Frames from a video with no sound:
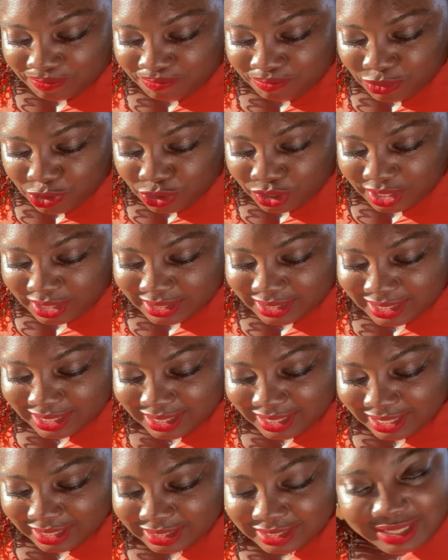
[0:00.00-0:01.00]
You can see
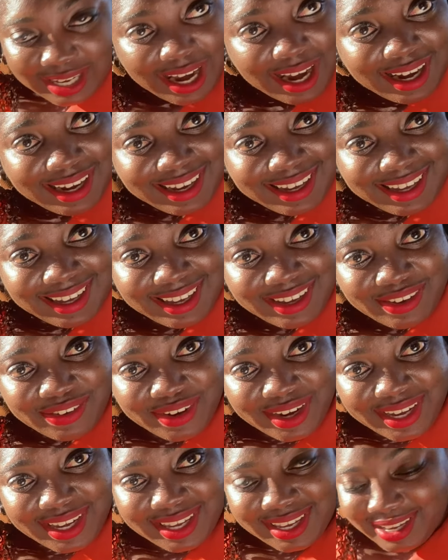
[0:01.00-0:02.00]
the dark
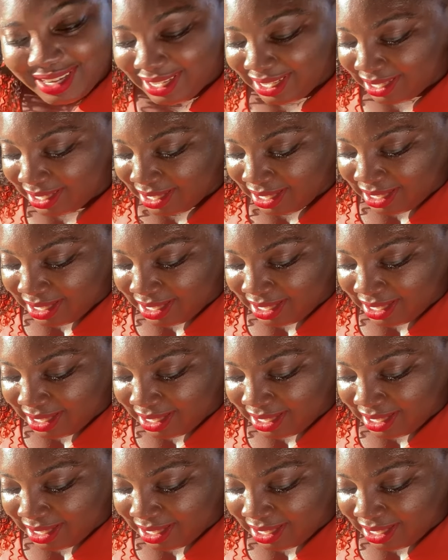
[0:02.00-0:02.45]
right here